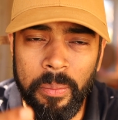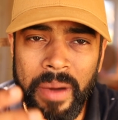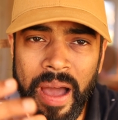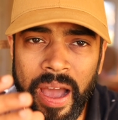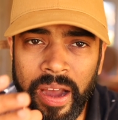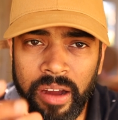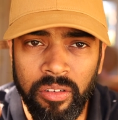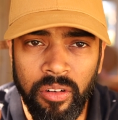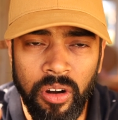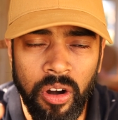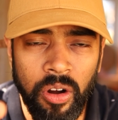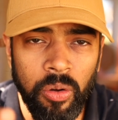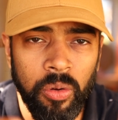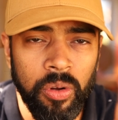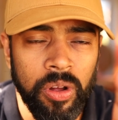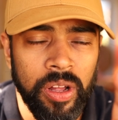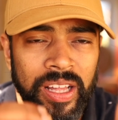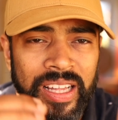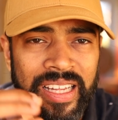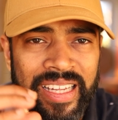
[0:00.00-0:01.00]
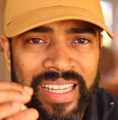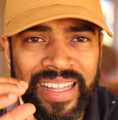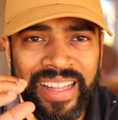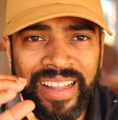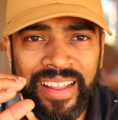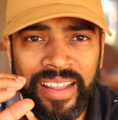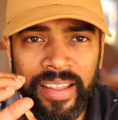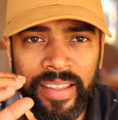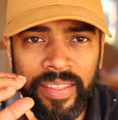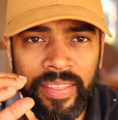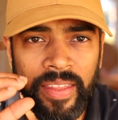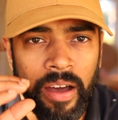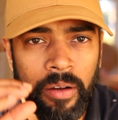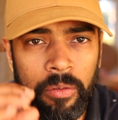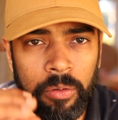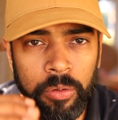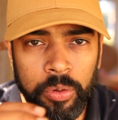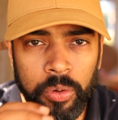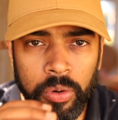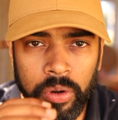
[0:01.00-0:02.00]
macro,
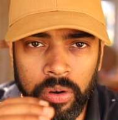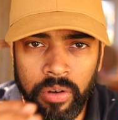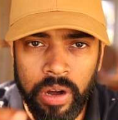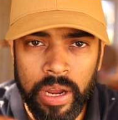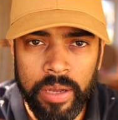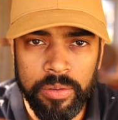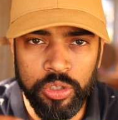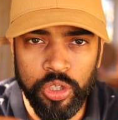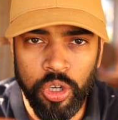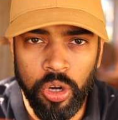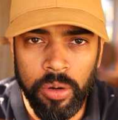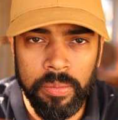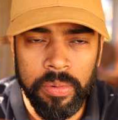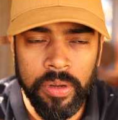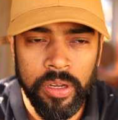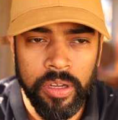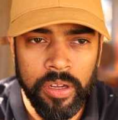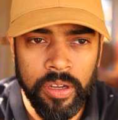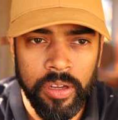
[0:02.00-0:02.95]
that will do a great job.